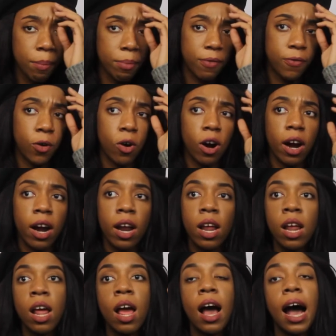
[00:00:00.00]
Before,
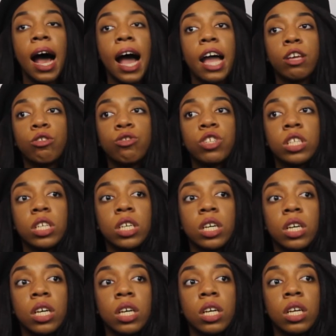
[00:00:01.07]
I used
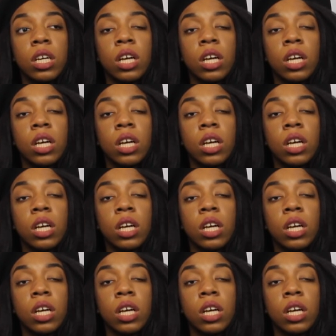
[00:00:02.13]
to,